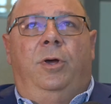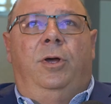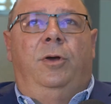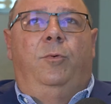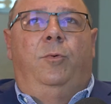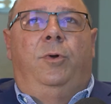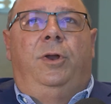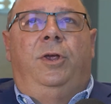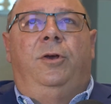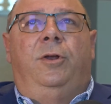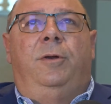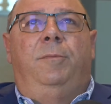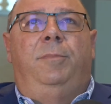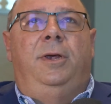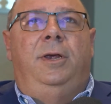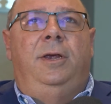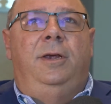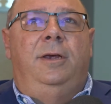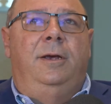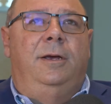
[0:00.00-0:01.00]
What are you going to
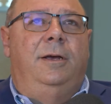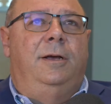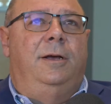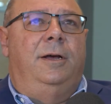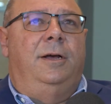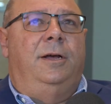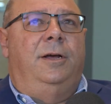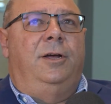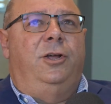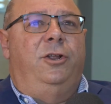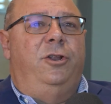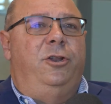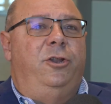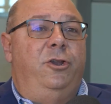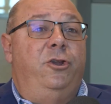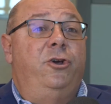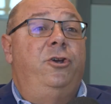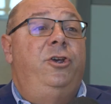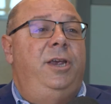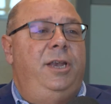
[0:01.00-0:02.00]
be
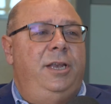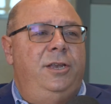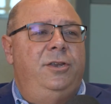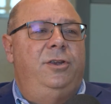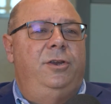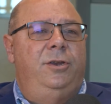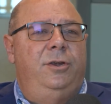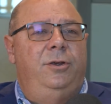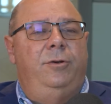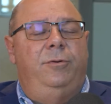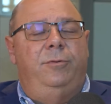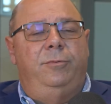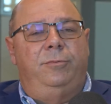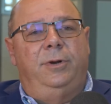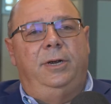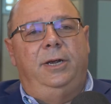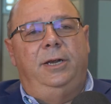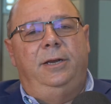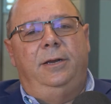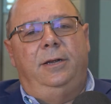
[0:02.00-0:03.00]
looking to do,
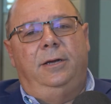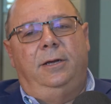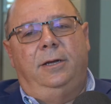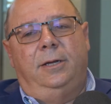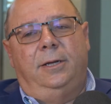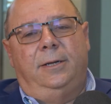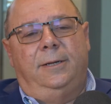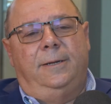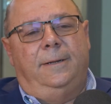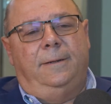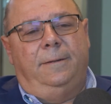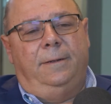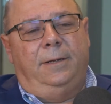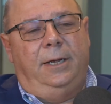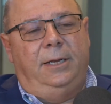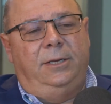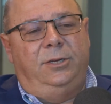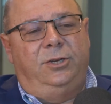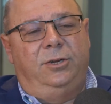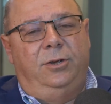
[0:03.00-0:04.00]
right?
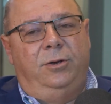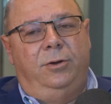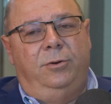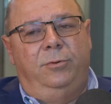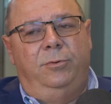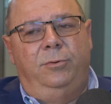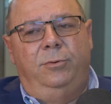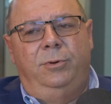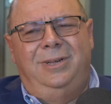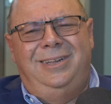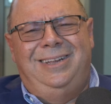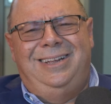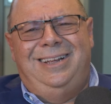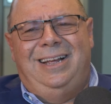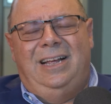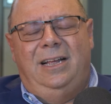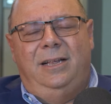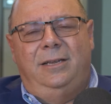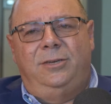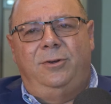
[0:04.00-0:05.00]
And so
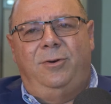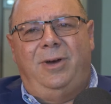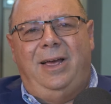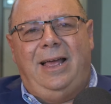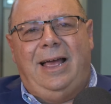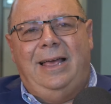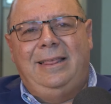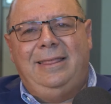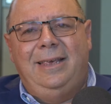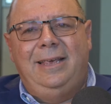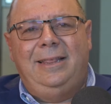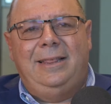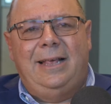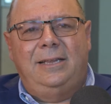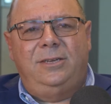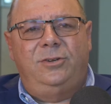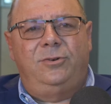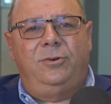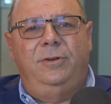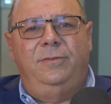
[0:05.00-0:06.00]
I think
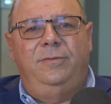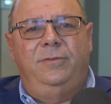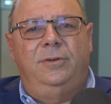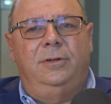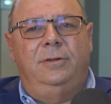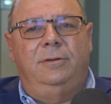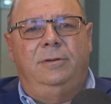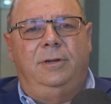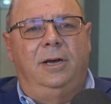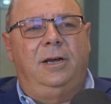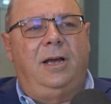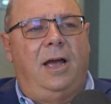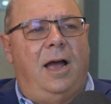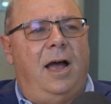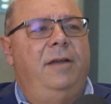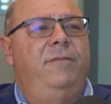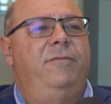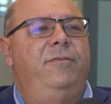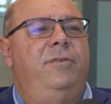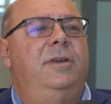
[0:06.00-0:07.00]
that's sort of a
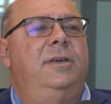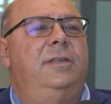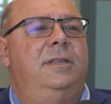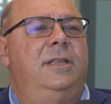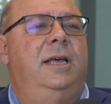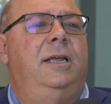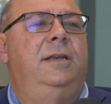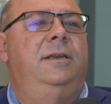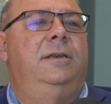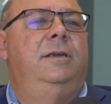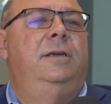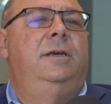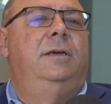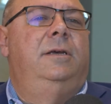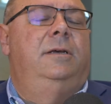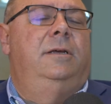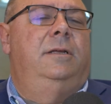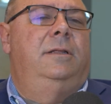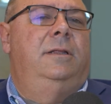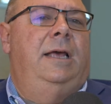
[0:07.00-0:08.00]
conflict that
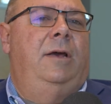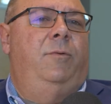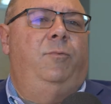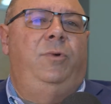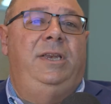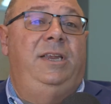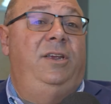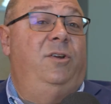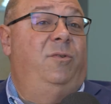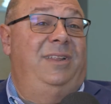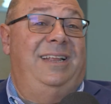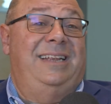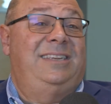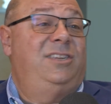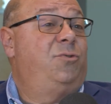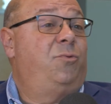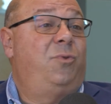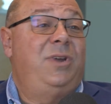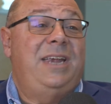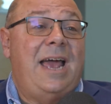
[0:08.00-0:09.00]
we deal with. That's
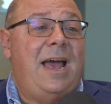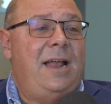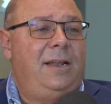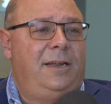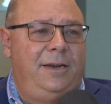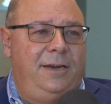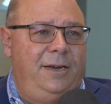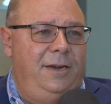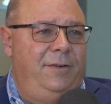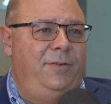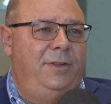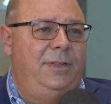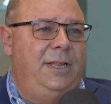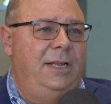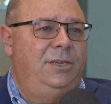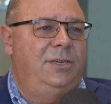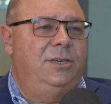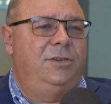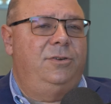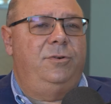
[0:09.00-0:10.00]
the reality of it.
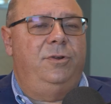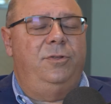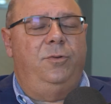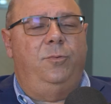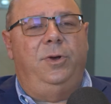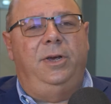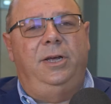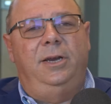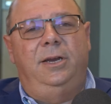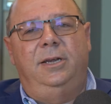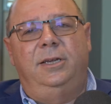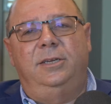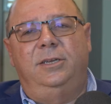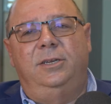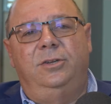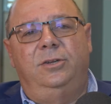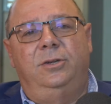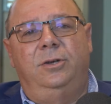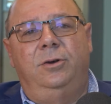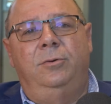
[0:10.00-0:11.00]
That's just sort of the way it is.
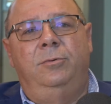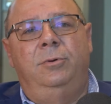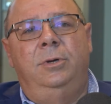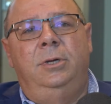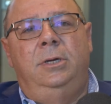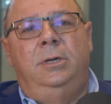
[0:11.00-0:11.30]
And so